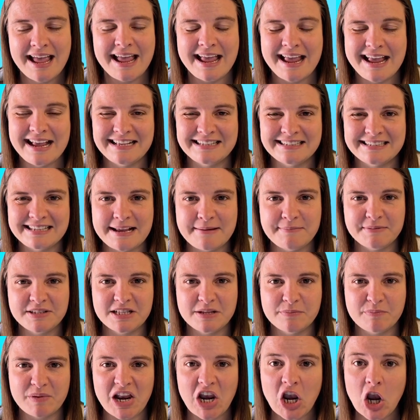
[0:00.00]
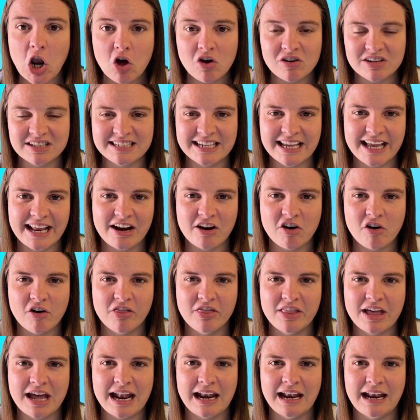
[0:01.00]
He seems to be locked in
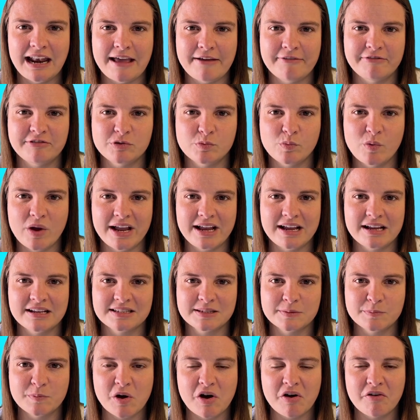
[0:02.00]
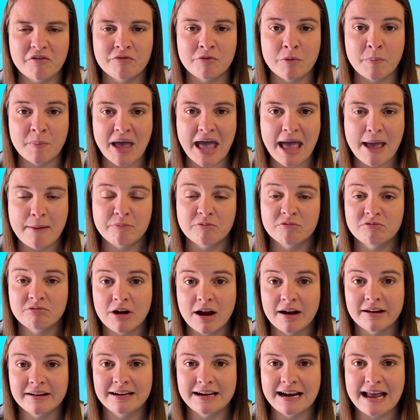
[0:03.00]
on that left wing spot for Pep
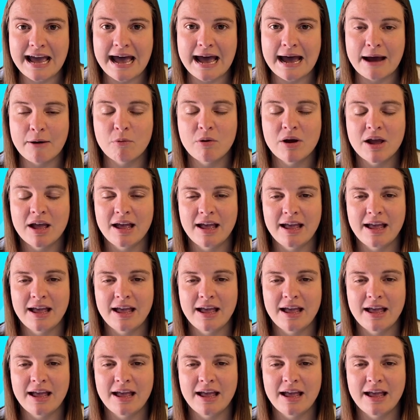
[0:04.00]
right now.